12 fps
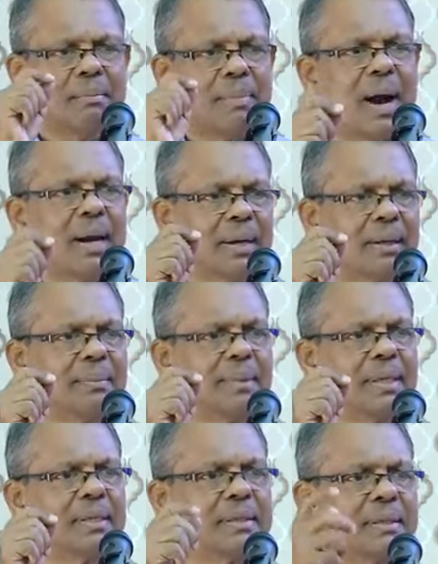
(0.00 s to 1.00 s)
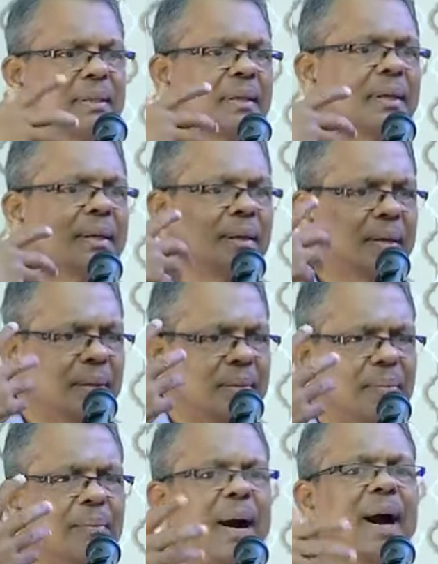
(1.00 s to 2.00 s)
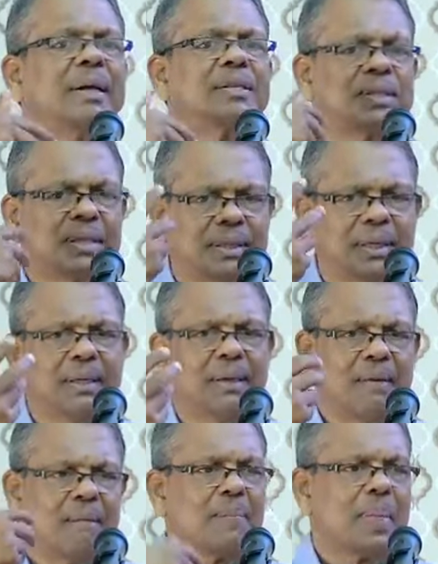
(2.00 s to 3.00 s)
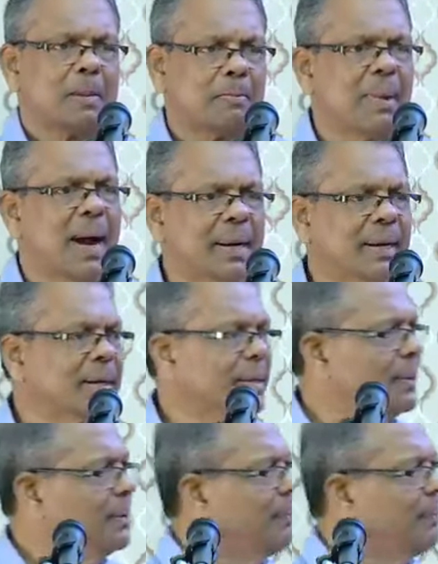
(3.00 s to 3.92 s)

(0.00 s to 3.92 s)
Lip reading: Bhanaka means the Bhasati, Bhanaka.